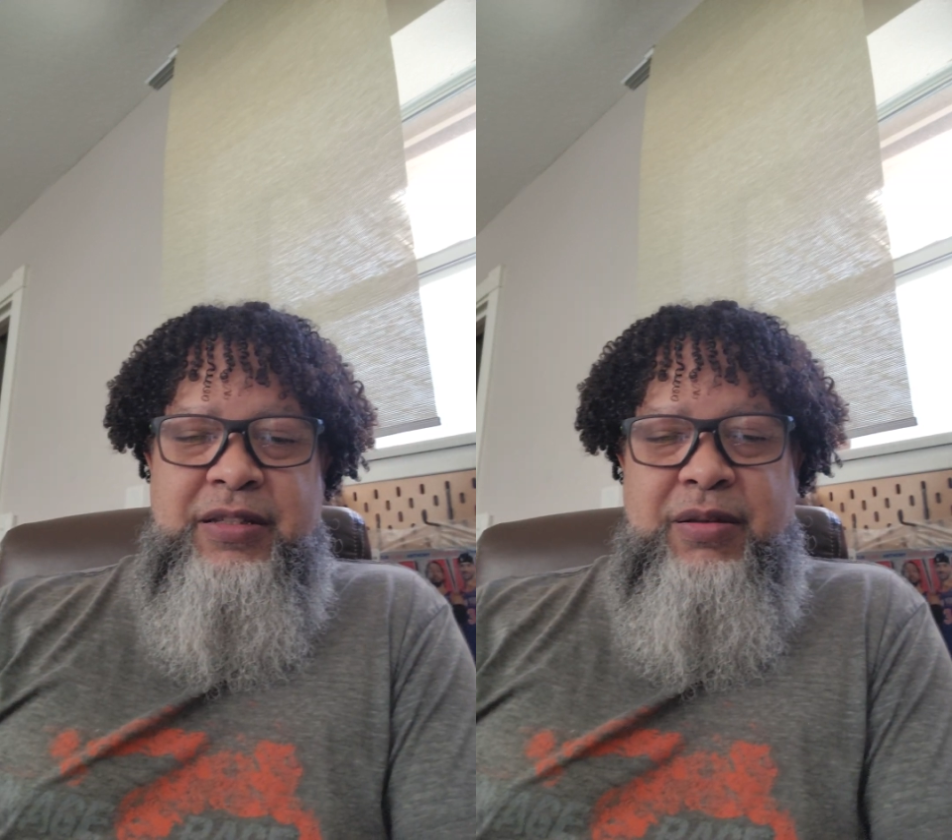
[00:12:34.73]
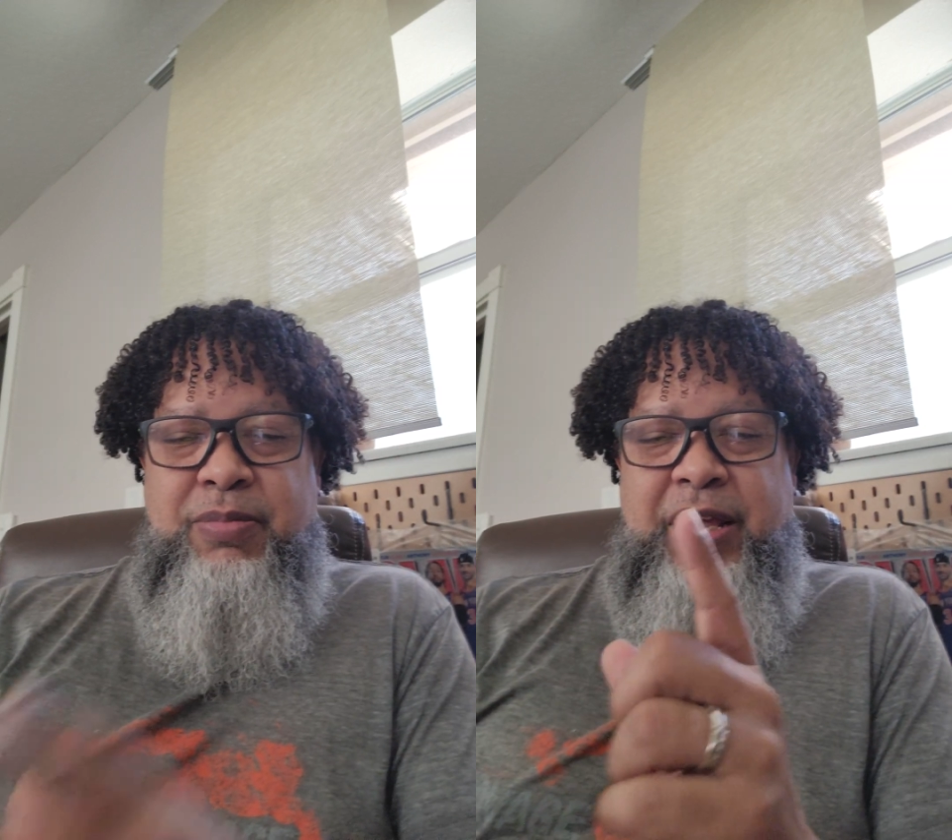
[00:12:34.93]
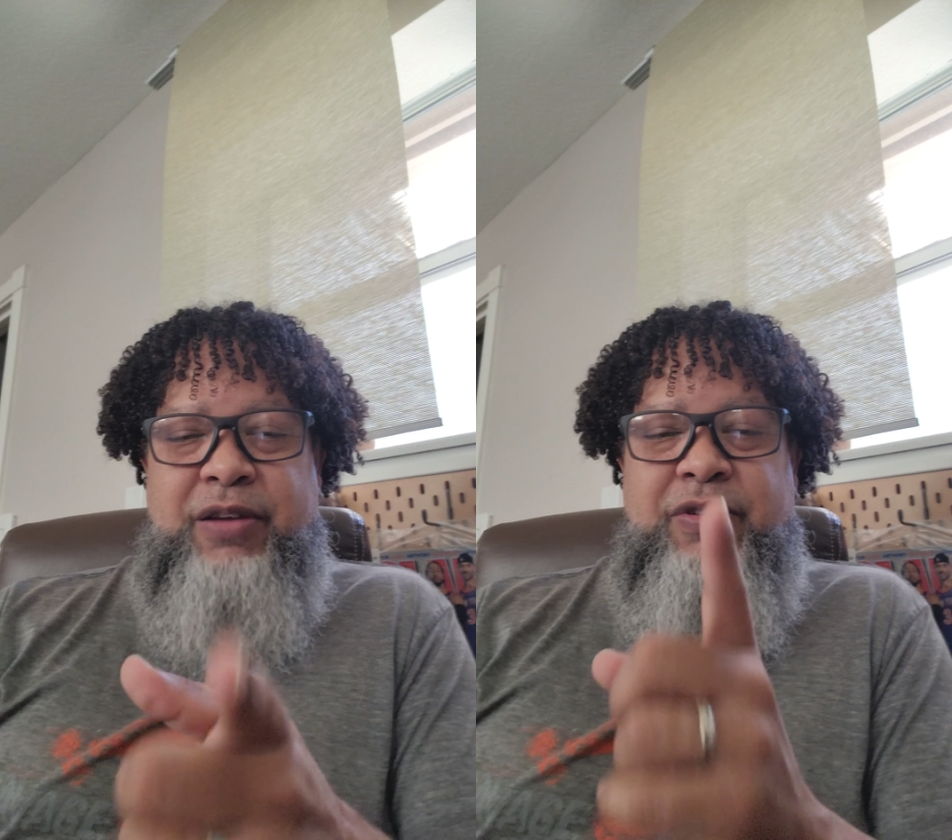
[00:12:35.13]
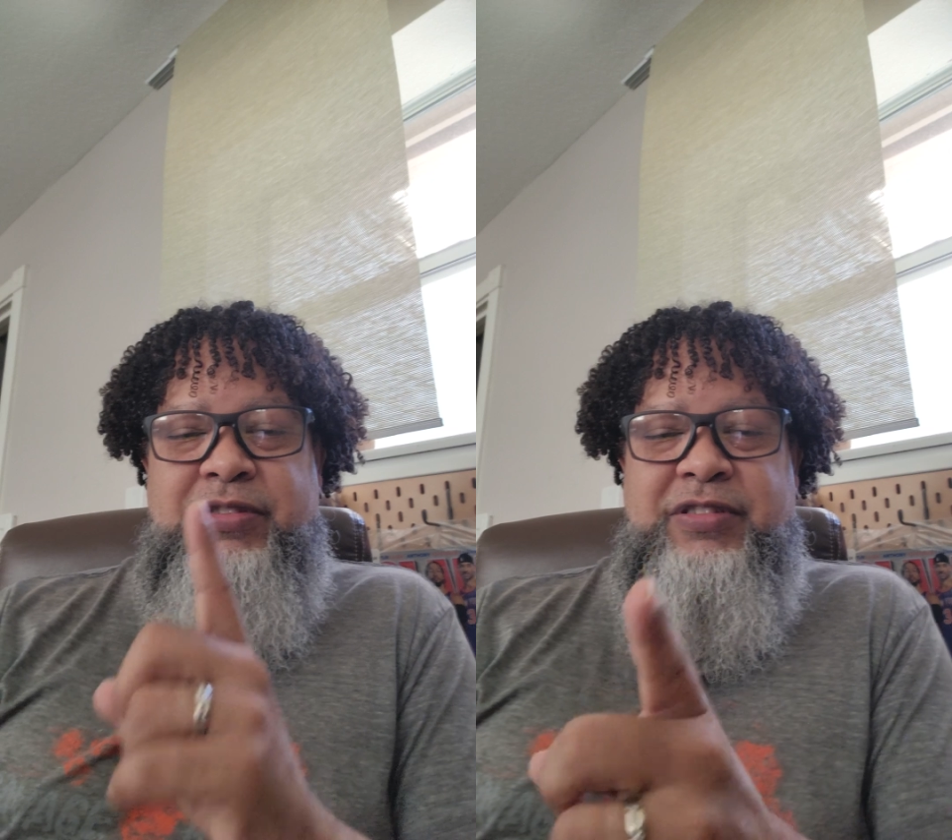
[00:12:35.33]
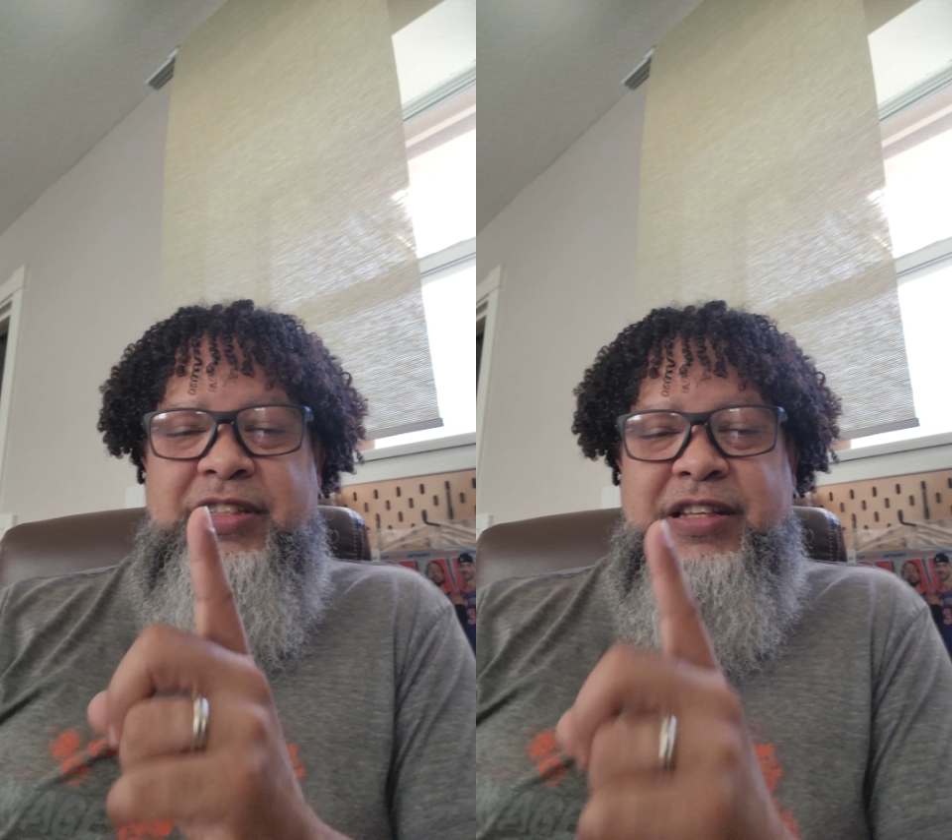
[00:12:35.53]
the black
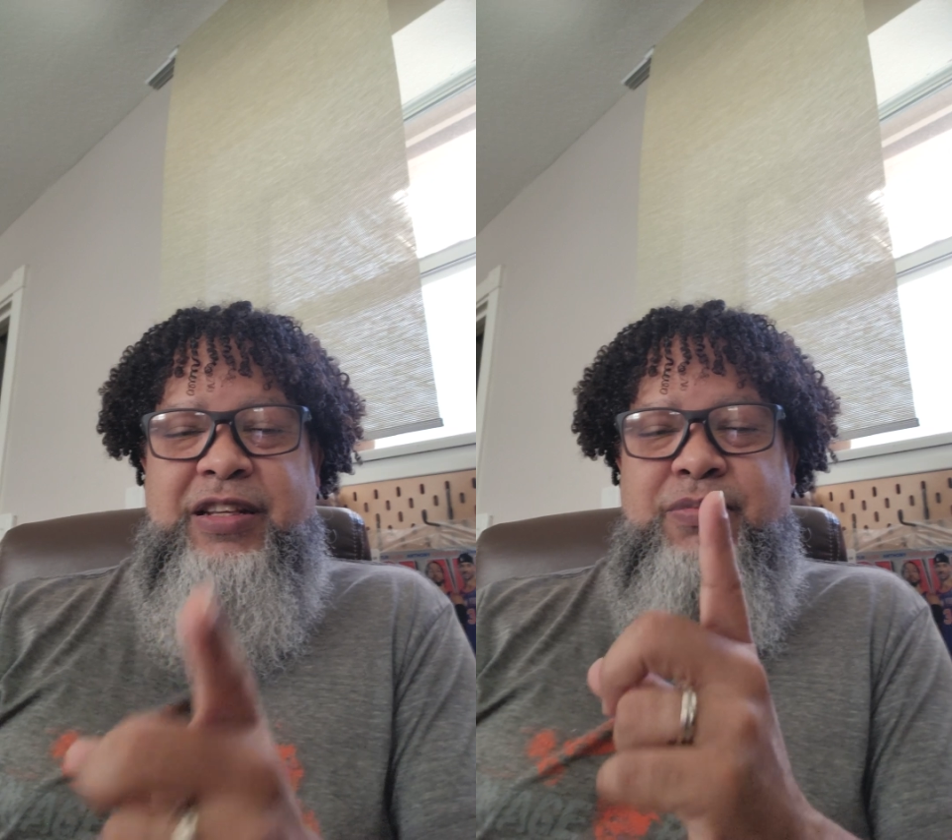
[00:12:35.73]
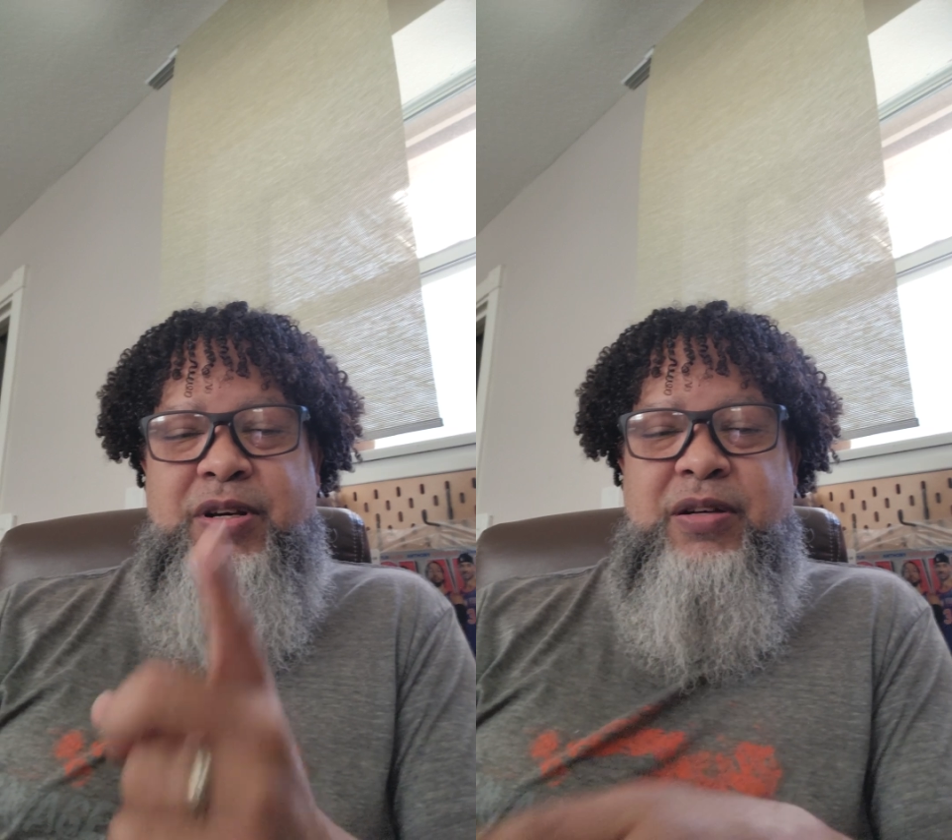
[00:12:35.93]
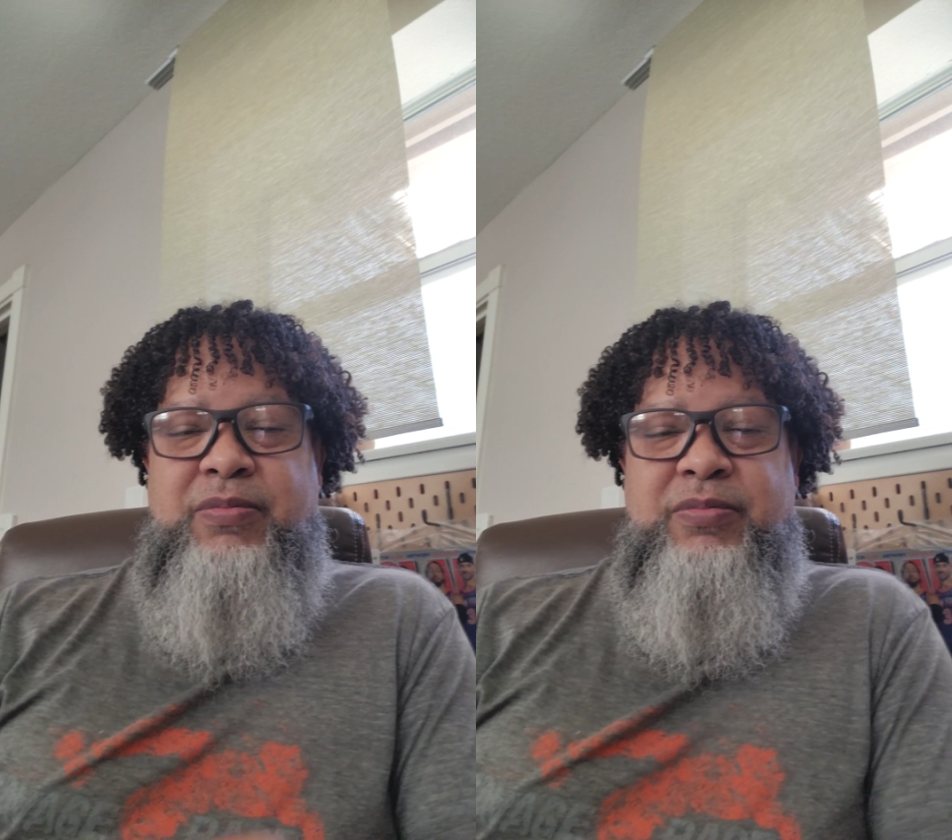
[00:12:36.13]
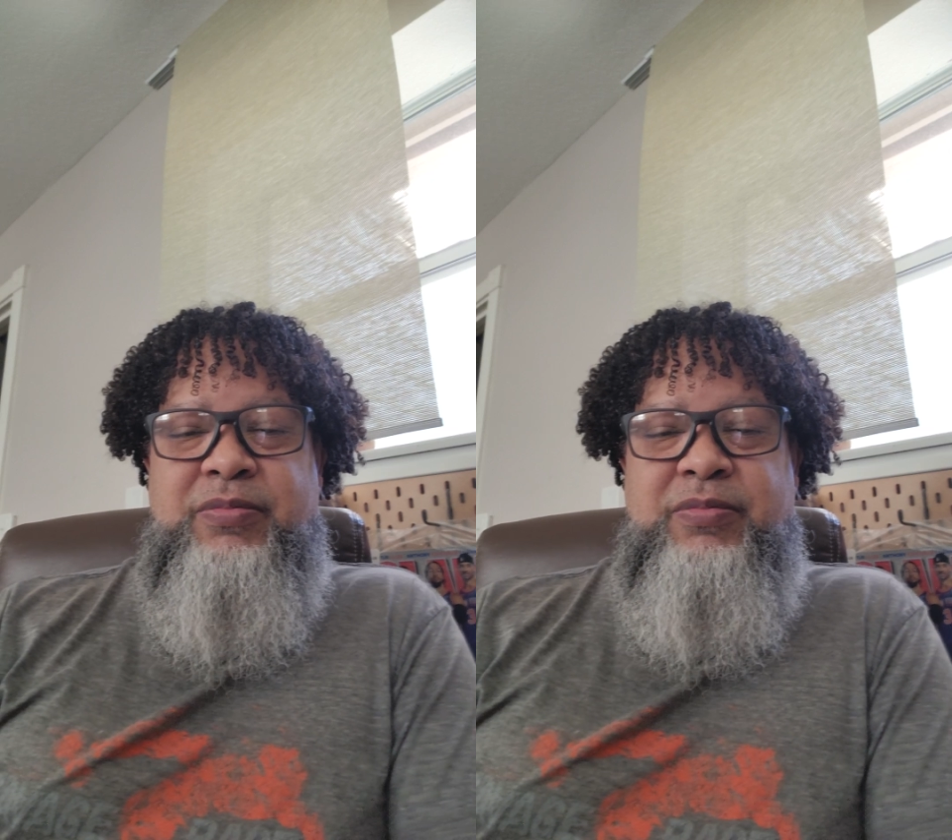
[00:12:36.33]
racer is gonna eat them up.